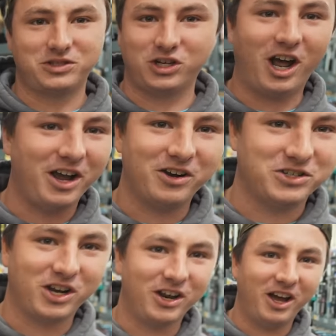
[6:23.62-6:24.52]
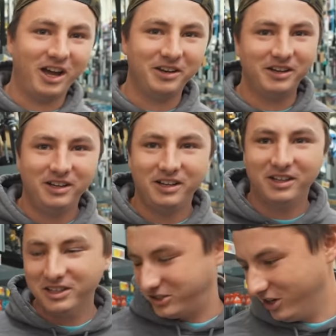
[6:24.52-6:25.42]
Should I or should I not? Dude, why
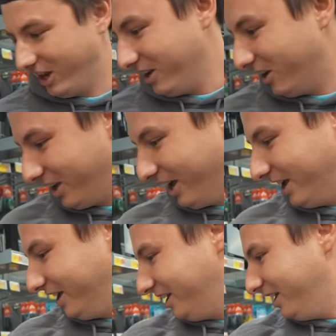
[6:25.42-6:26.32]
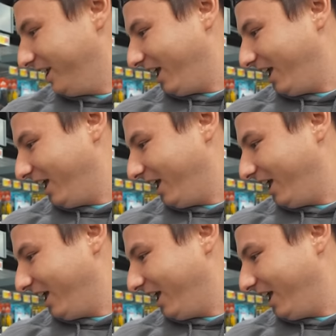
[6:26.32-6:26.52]
not? Should I? Why okay. Not?